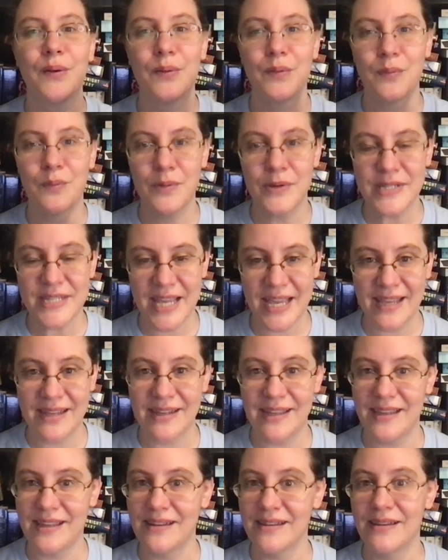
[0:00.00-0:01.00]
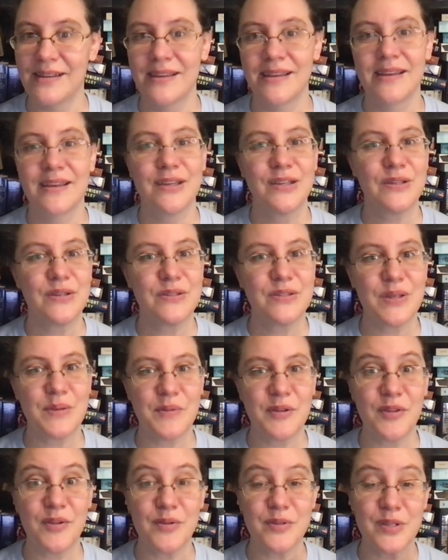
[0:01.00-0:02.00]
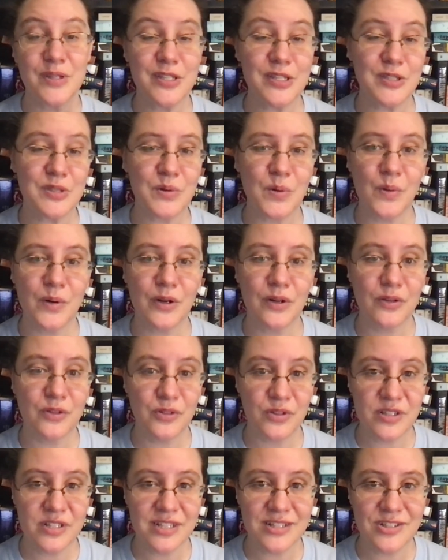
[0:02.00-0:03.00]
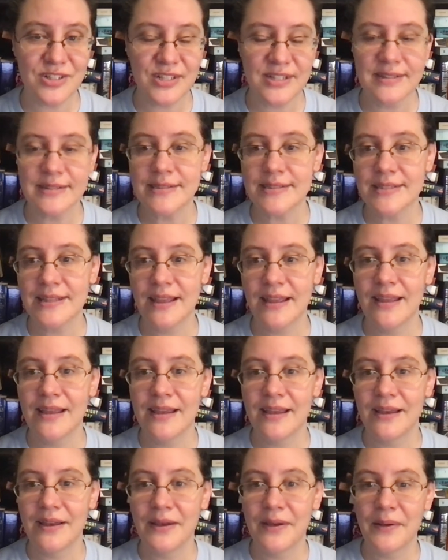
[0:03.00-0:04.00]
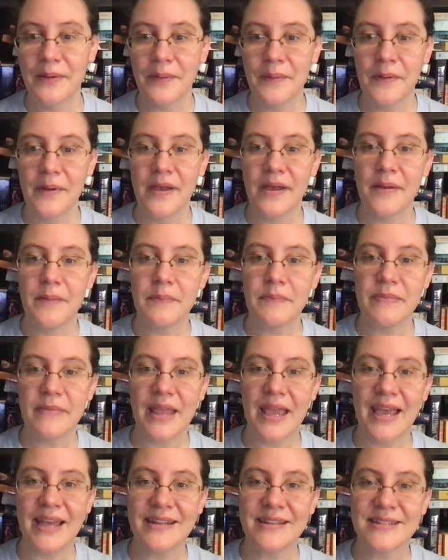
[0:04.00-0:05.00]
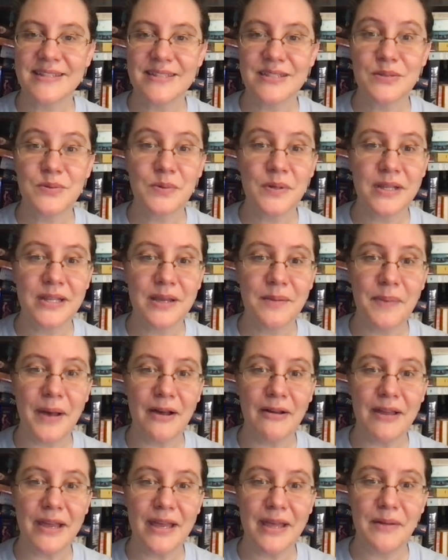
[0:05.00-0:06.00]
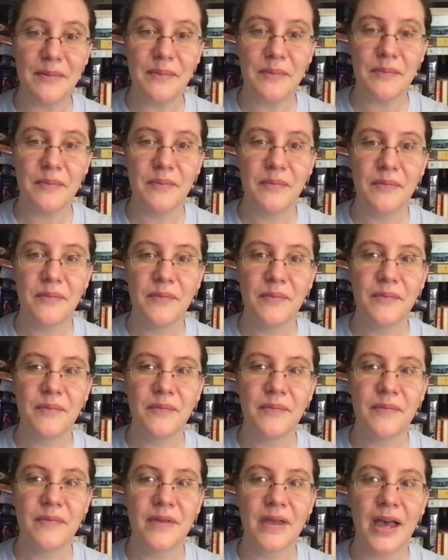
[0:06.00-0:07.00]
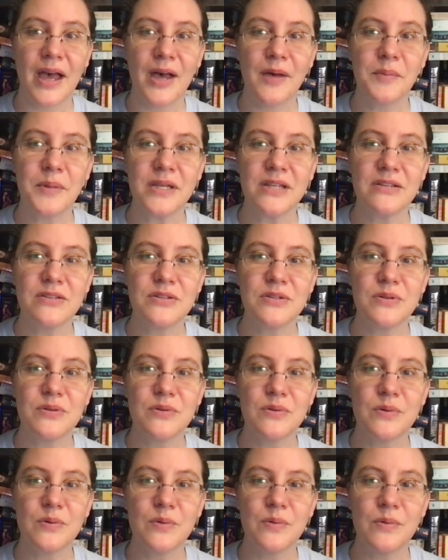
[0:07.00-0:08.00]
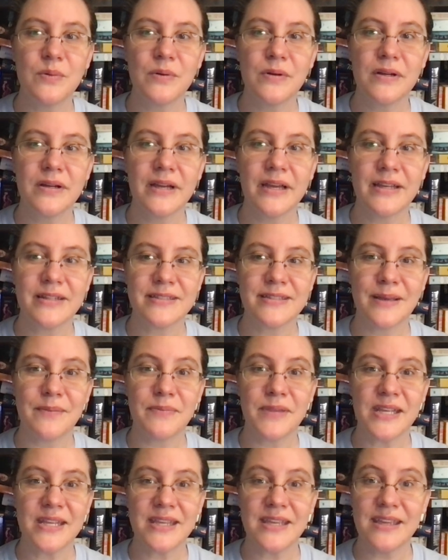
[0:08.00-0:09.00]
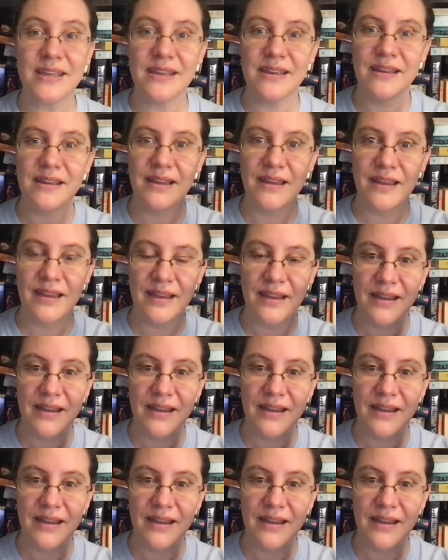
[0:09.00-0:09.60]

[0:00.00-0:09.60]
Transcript: retaining some of those historical traditions. And this is really about him coming to accept that he